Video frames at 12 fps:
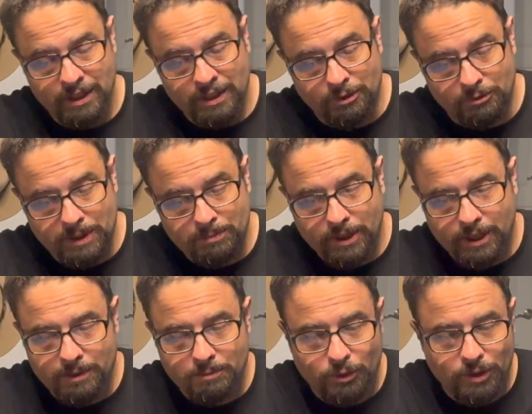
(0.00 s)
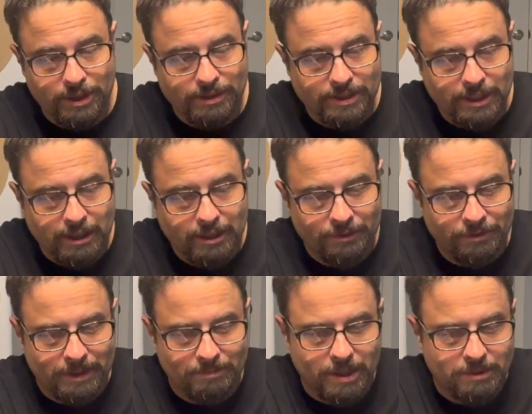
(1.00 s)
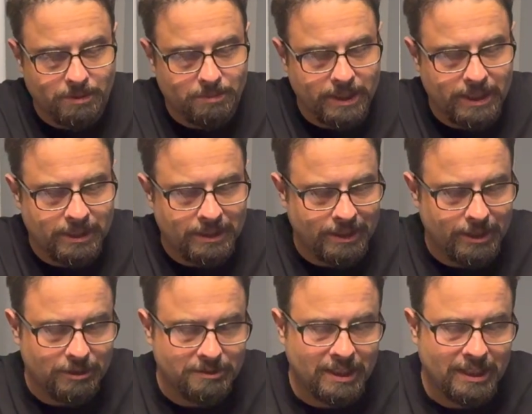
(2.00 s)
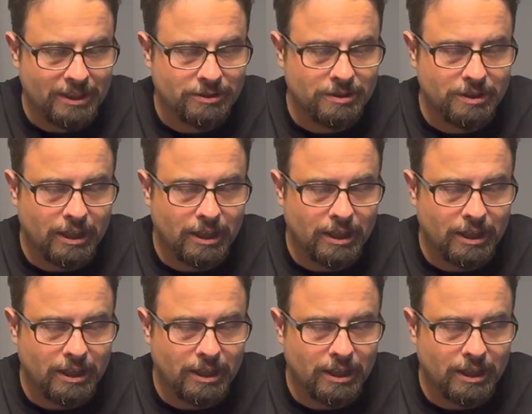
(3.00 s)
the REM Pod board itself, and probably, you know, $10 extra